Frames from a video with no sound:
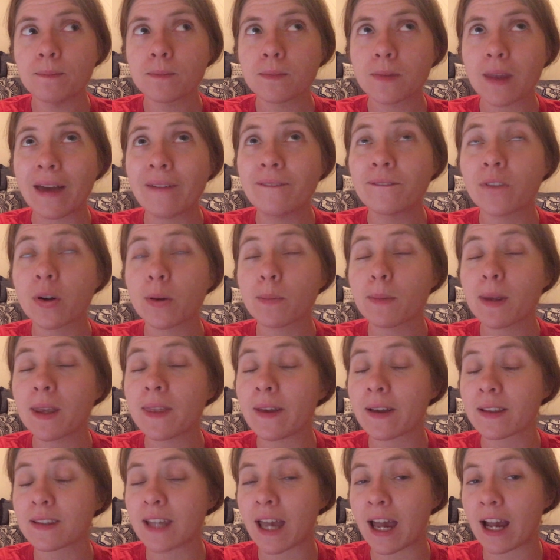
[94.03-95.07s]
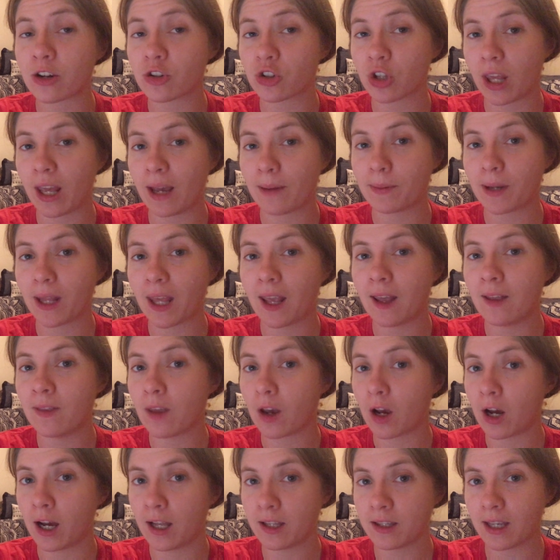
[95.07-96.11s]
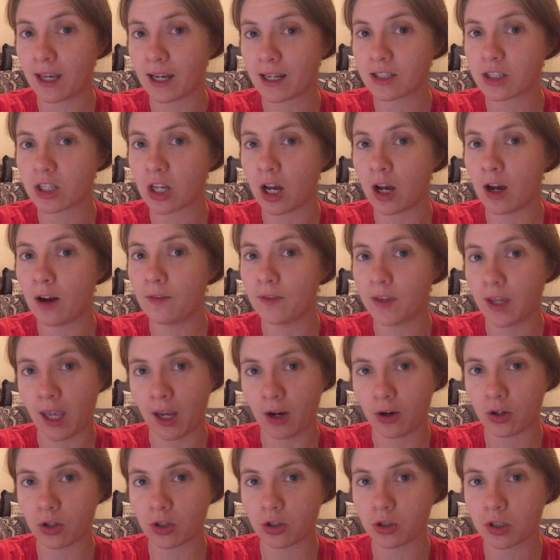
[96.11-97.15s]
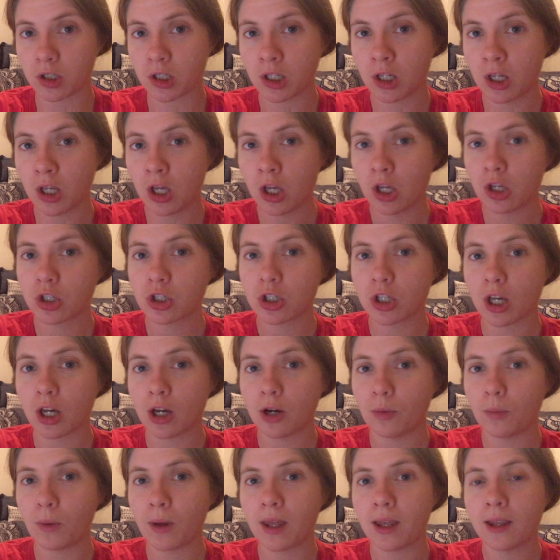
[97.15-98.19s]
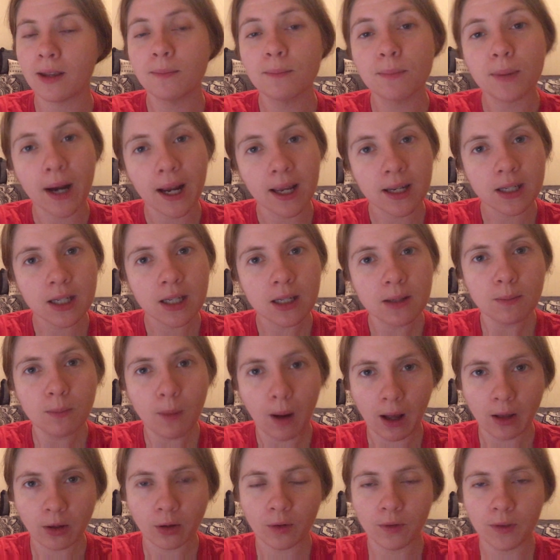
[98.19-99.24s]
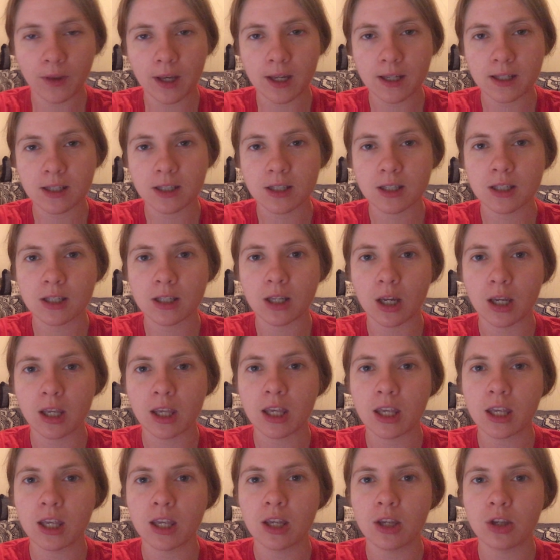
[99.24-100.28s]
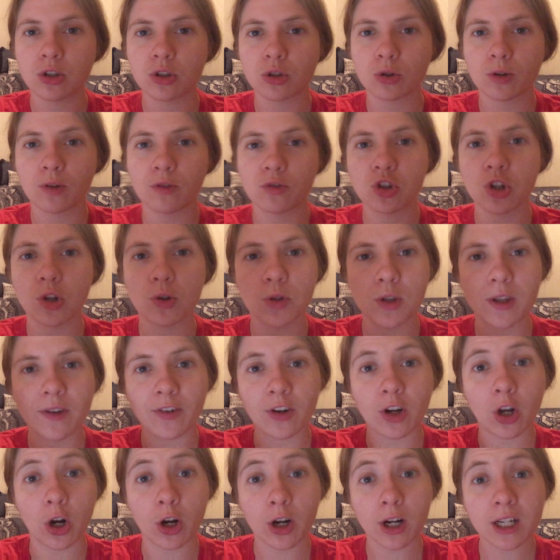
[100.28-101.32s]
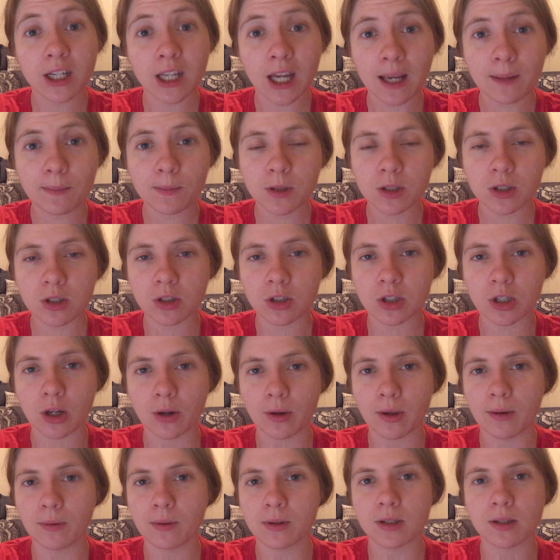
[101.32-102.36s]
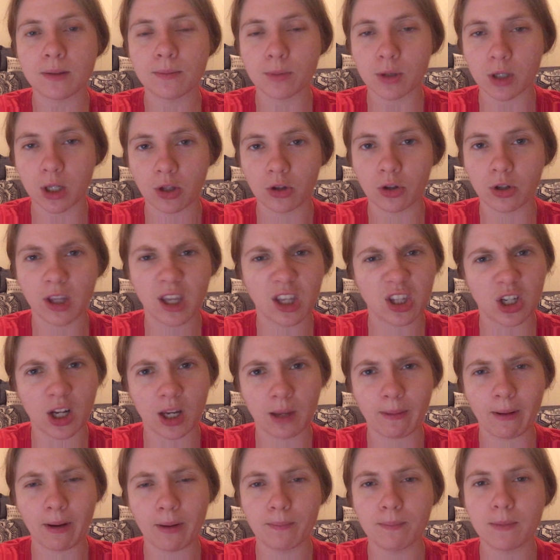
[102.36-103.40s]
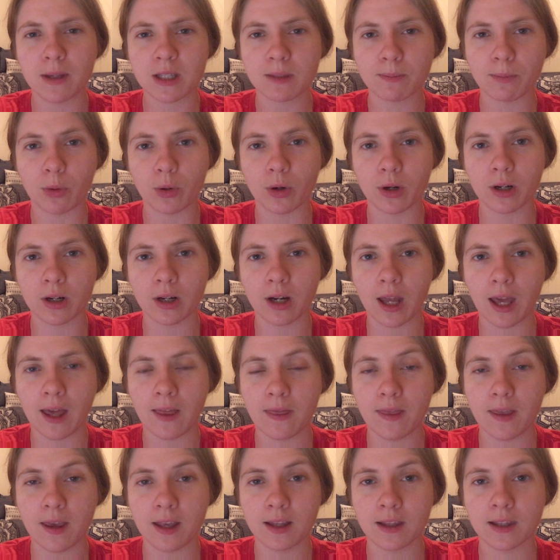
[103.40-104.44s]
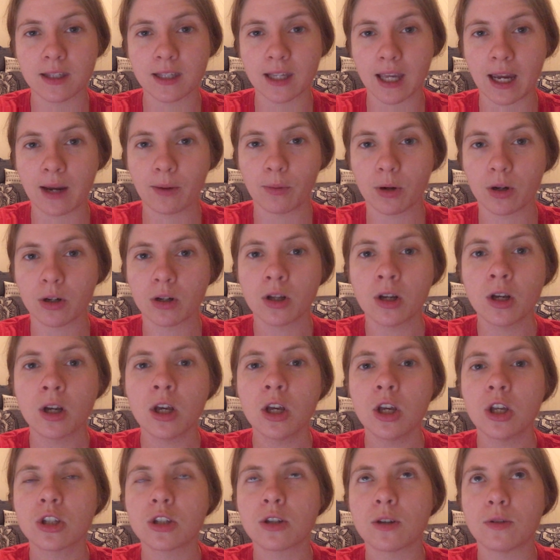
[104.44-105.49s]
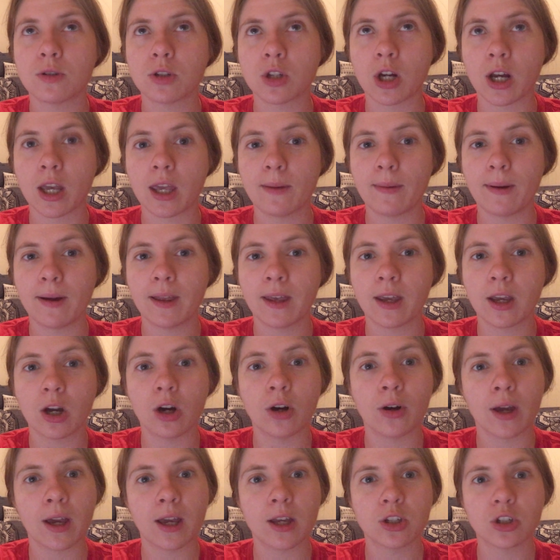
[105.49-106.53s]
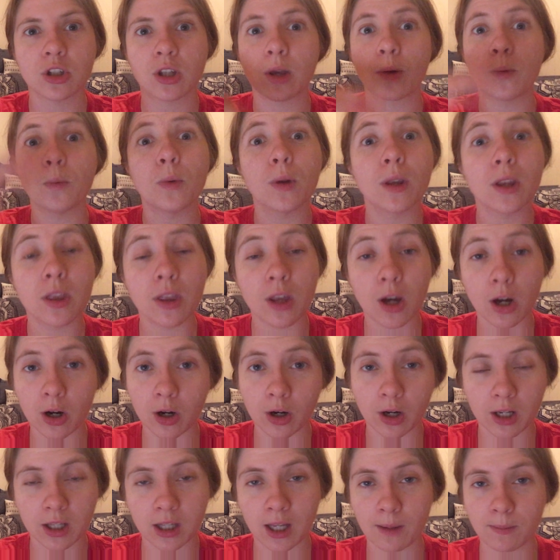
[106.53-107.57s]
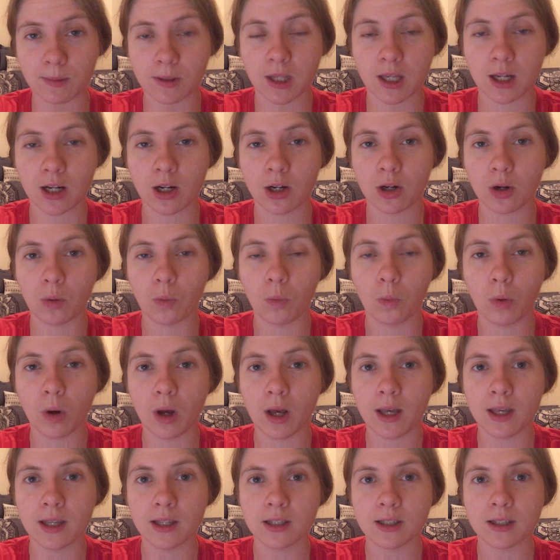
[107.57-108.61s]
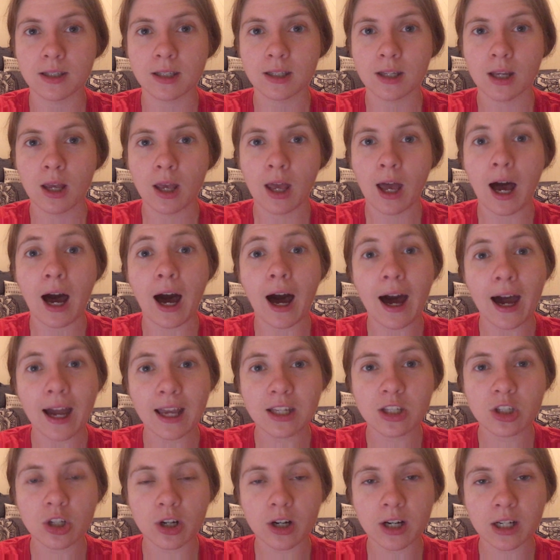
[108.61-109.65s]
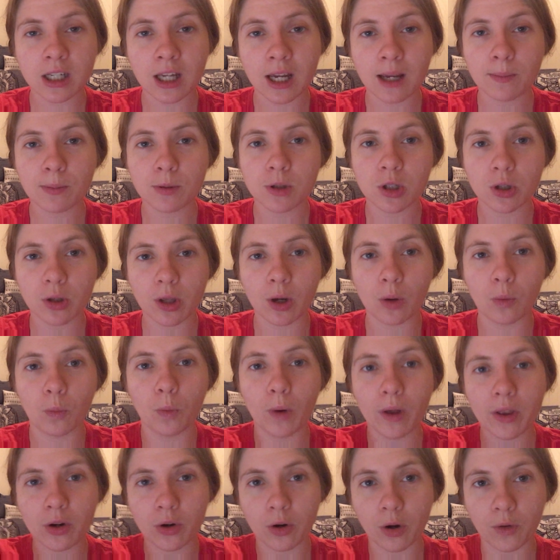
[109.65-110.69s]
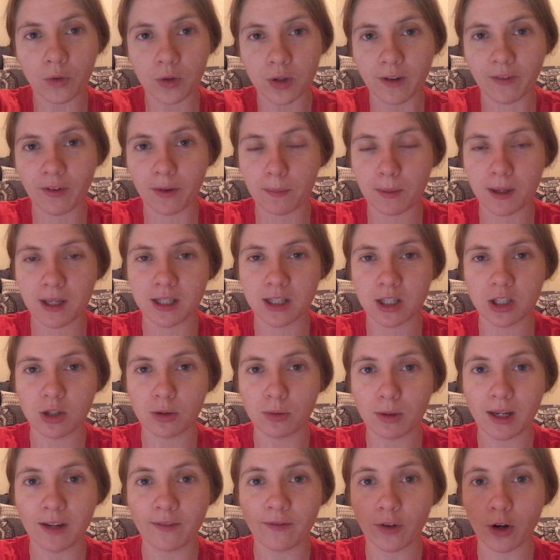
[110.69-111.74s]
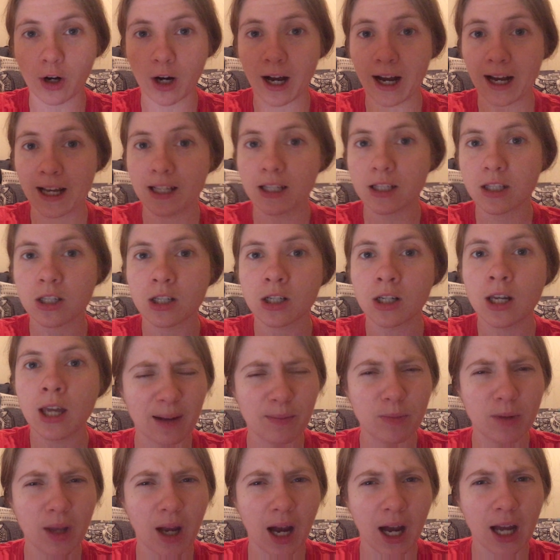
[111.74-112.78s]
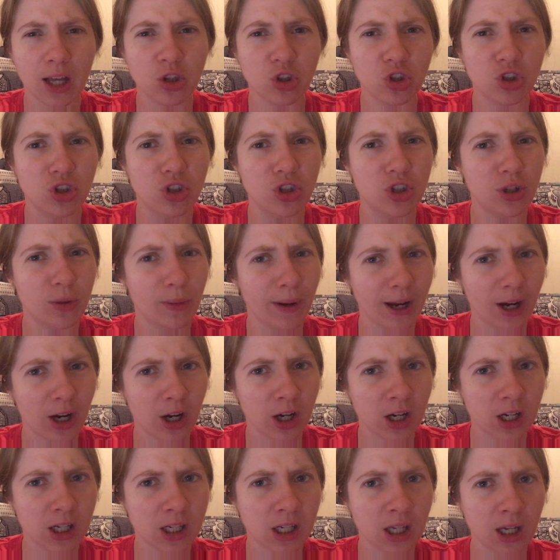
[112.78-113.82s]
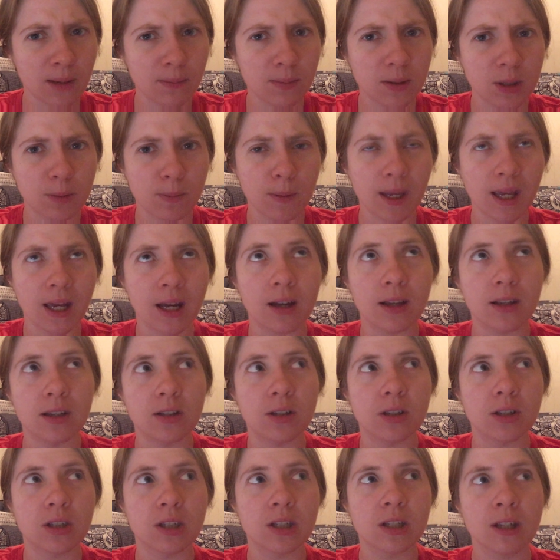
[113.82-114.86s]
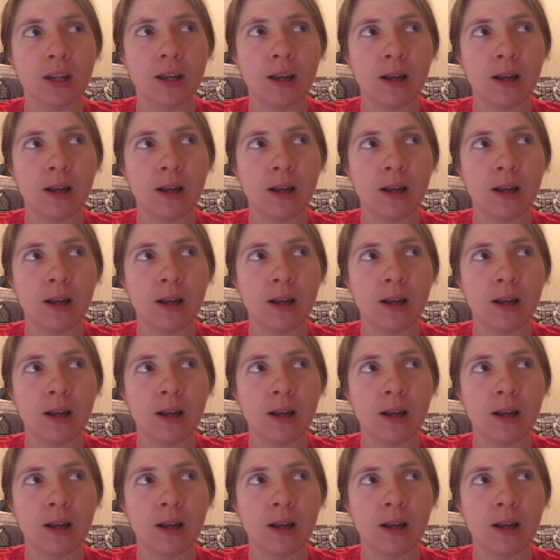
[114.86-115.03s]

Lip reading: And for me, that's actually happening in the context of the characters. So when Brandon modeled this, he sort of showed the different archetypes. So he was in particular like talking about Mistborn and then Skyward. So he was talking about like, okay, so like one of the archetypes there was a heist archetype. So like, what are all the different pieces you need for a heist? I'm not doing archetypes because